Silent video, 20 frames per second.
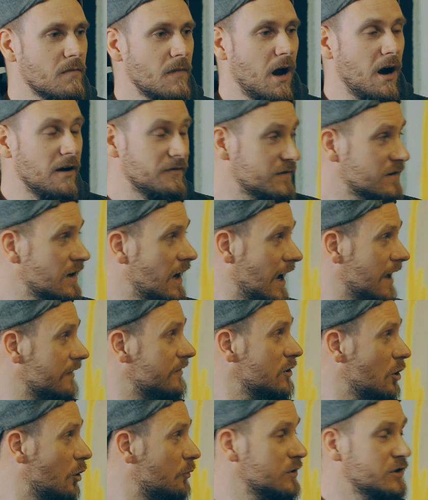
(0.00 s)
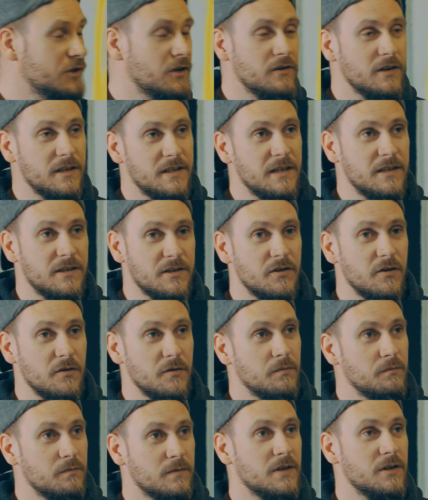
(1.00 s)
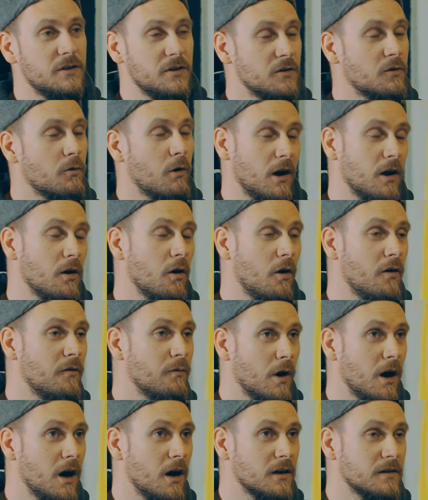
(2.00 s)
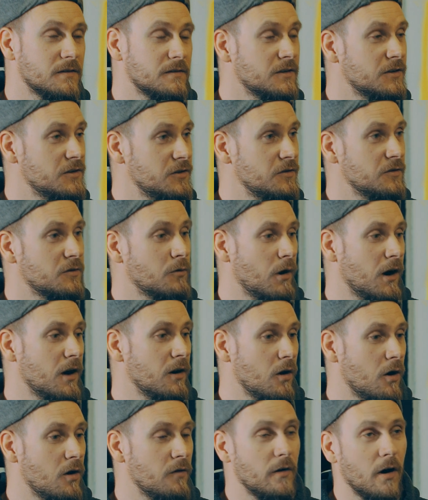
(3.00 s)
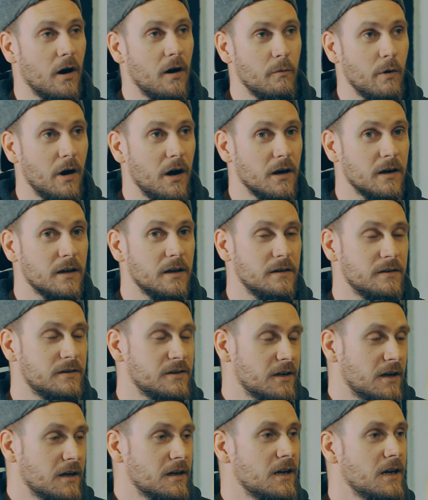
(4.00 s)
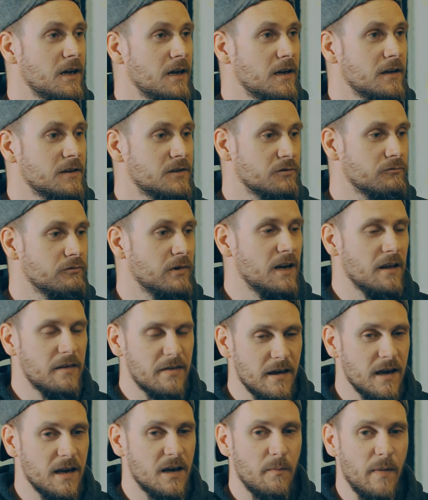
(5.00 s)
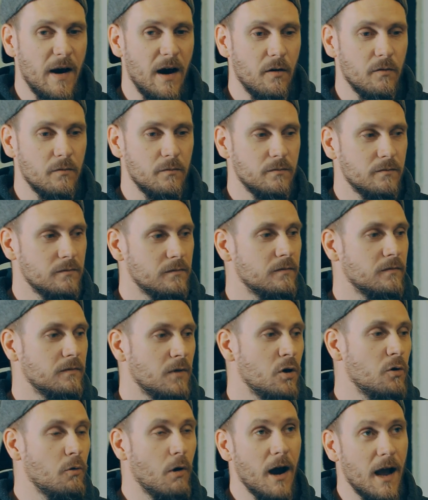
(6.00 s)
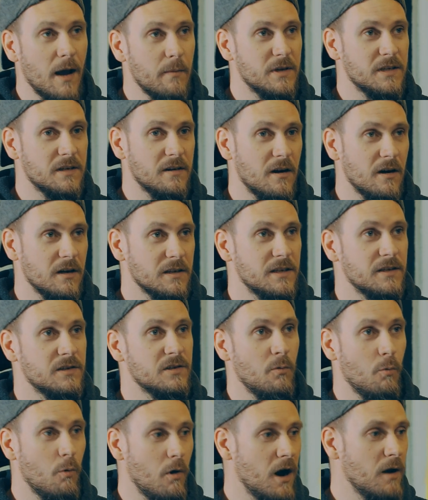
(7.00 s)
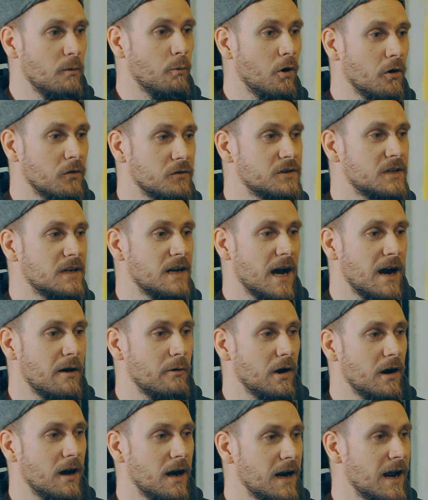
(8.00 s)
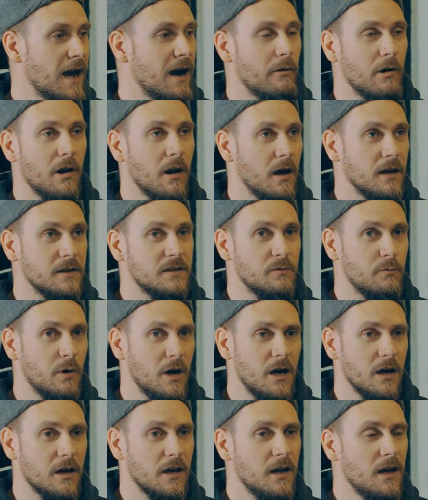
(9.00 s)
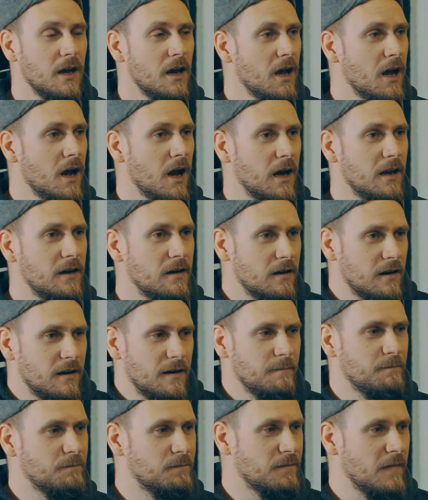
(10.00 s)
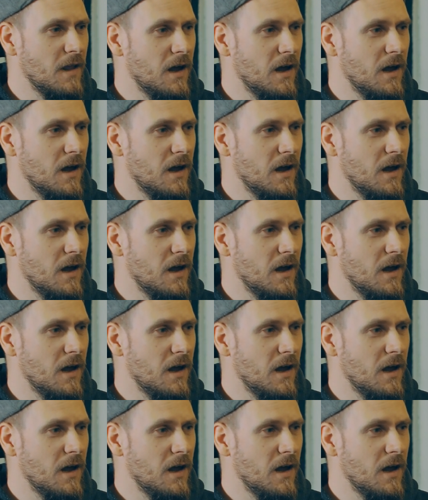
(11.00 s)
I've had the opportunity to do quite a lot of work, to do quite a lot of artwork, and to really think about who I am as an artist and what I want and how I like to work. And